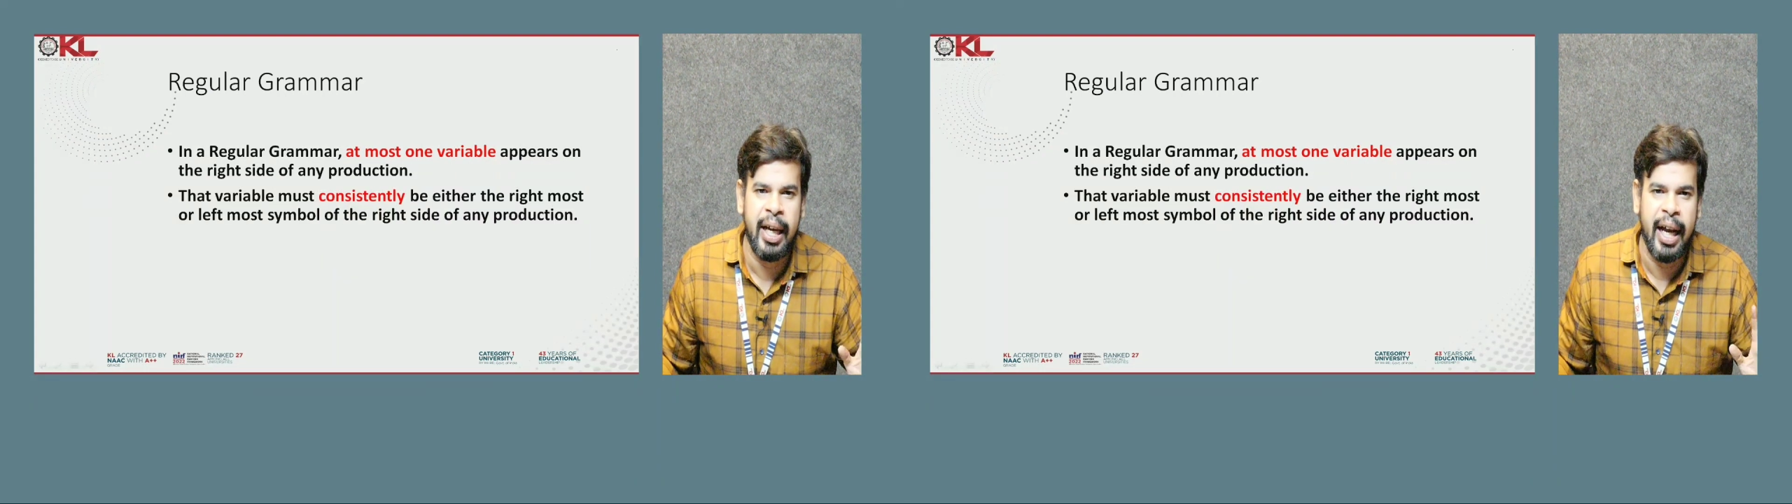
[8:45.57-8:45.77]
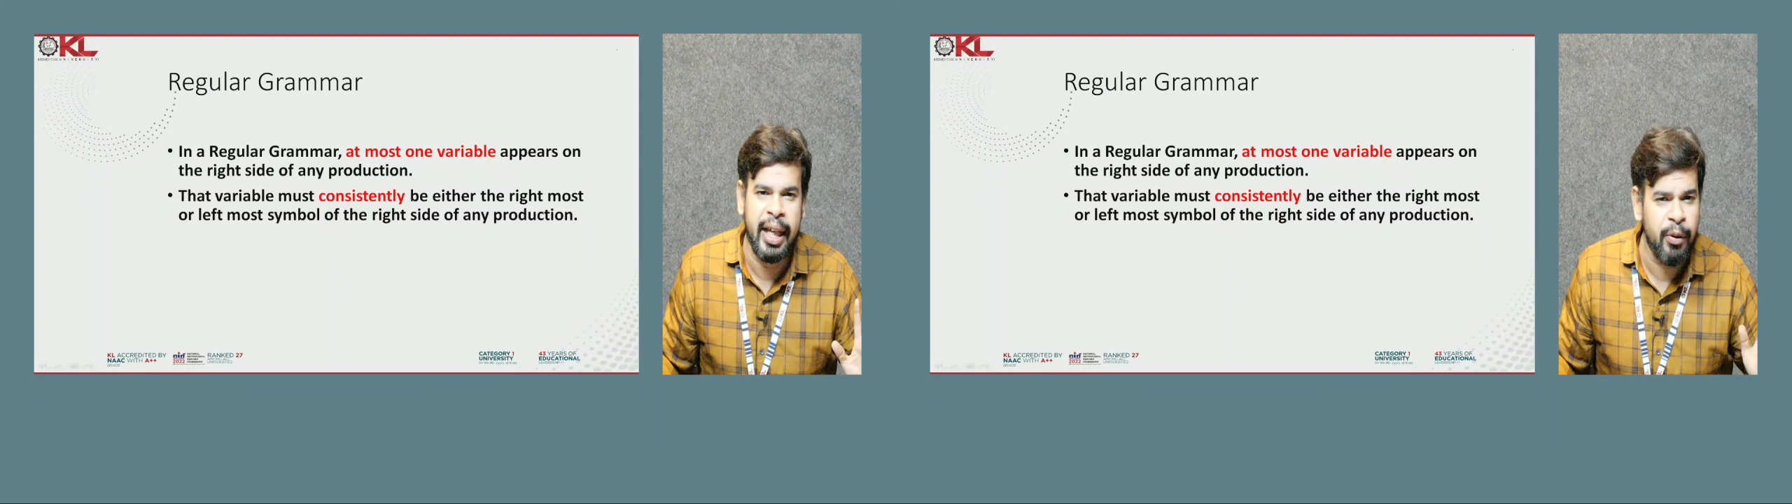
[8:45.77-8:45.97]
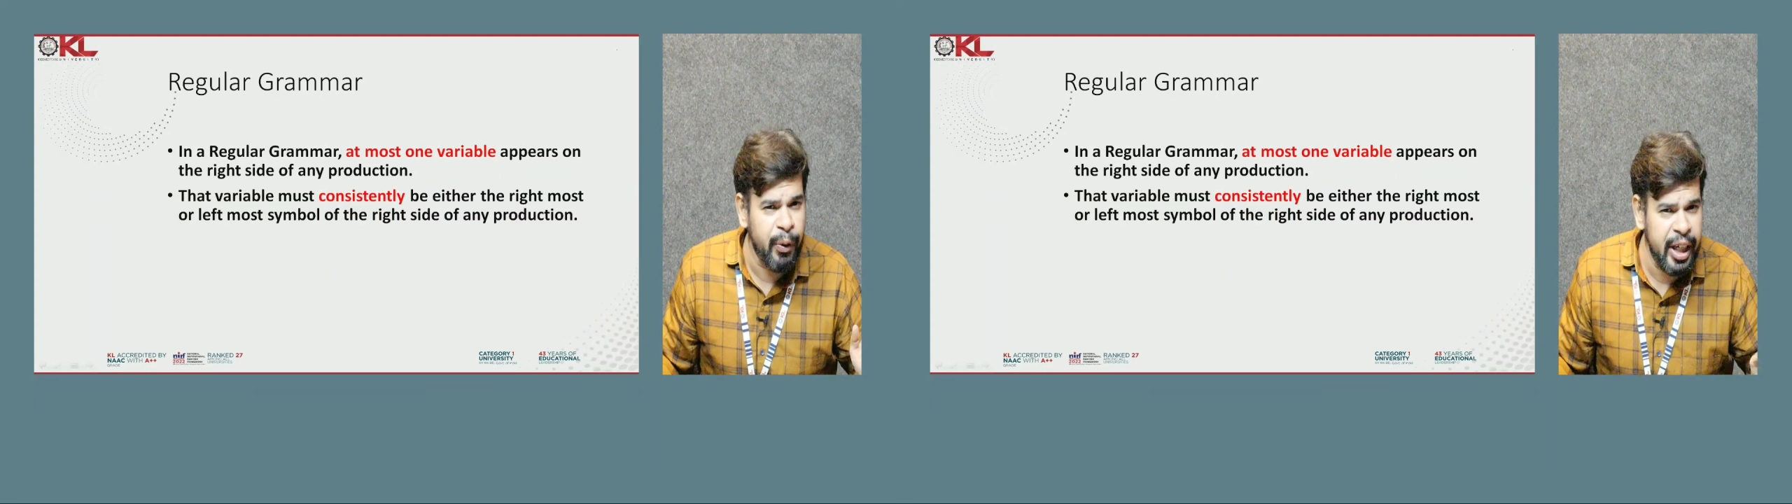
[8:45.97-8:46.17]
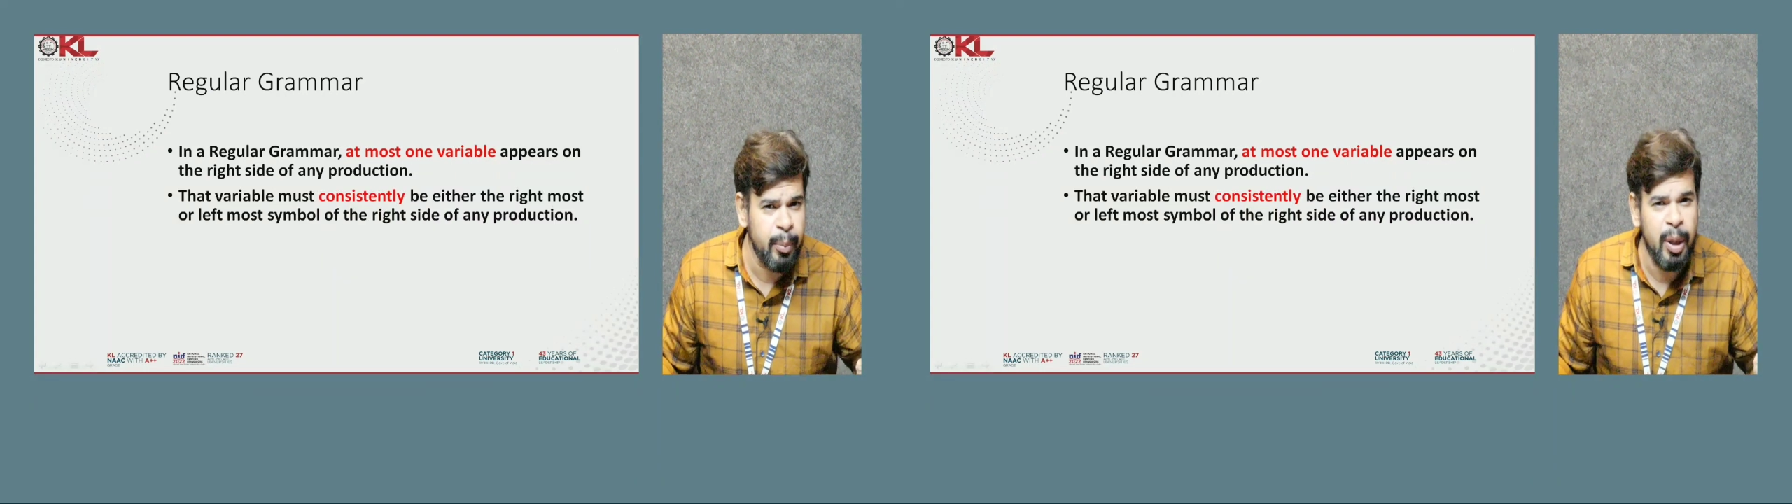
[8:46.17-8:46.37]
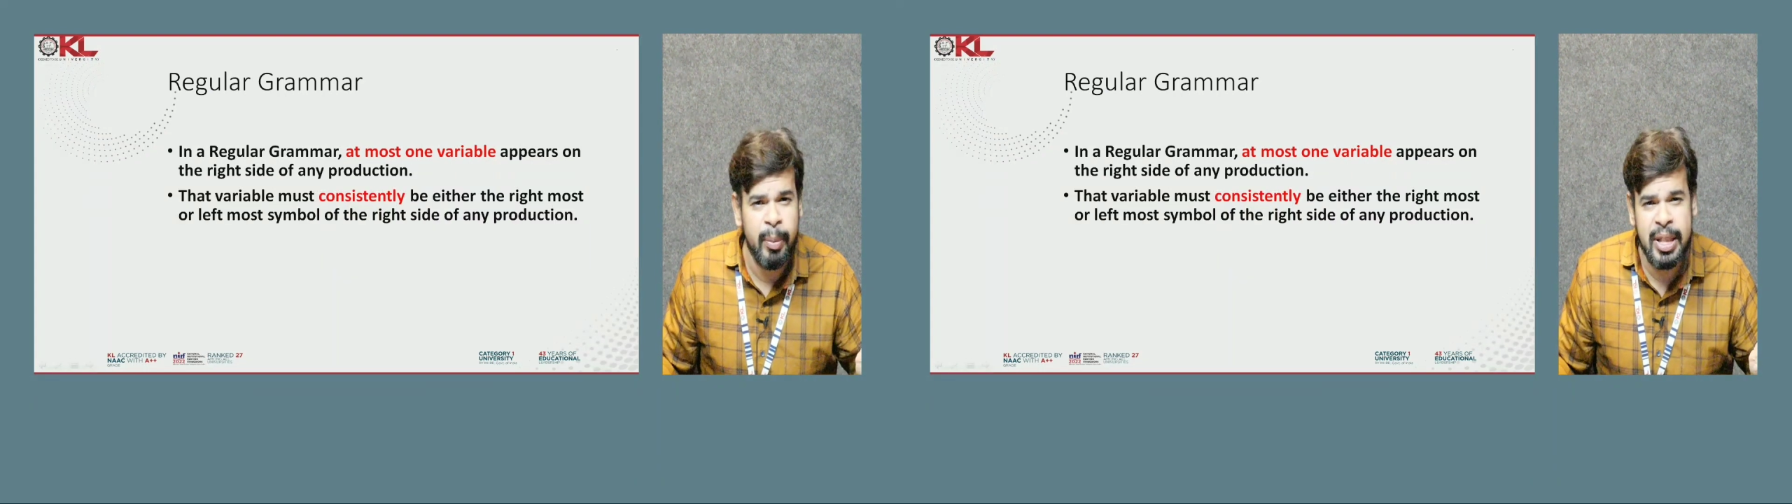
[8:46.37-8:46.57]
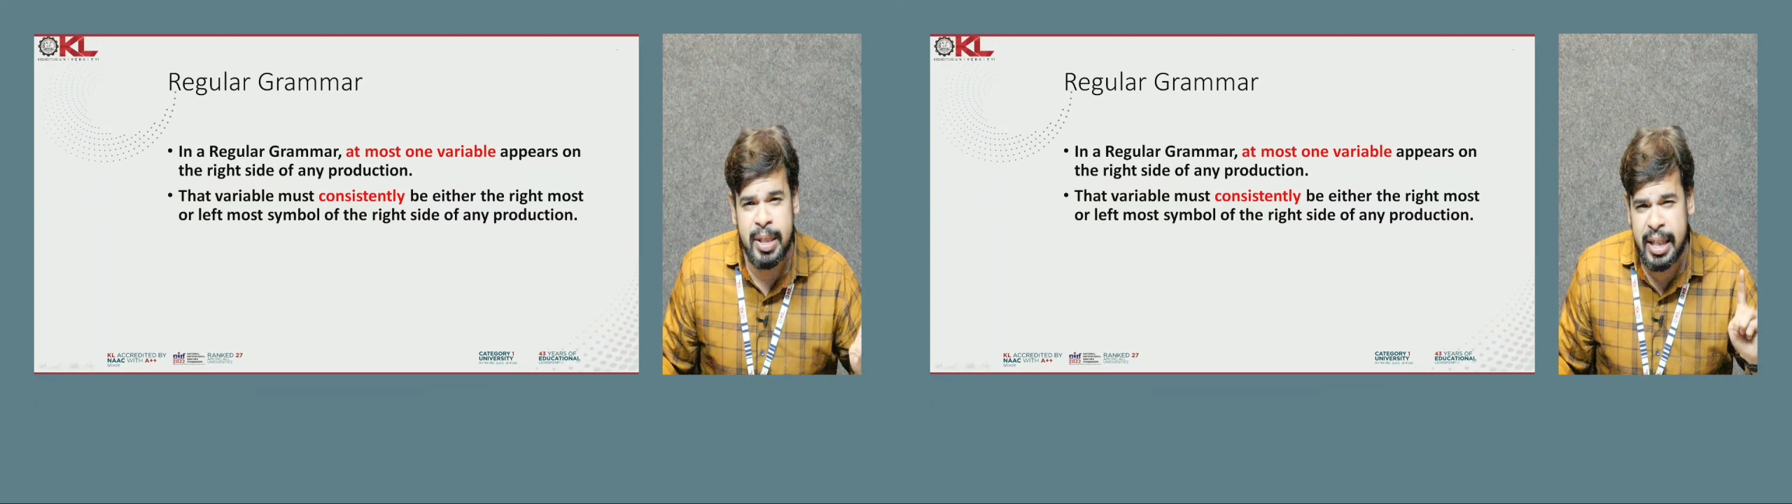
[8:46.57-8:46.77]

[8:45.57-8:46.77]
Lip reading: and the variable must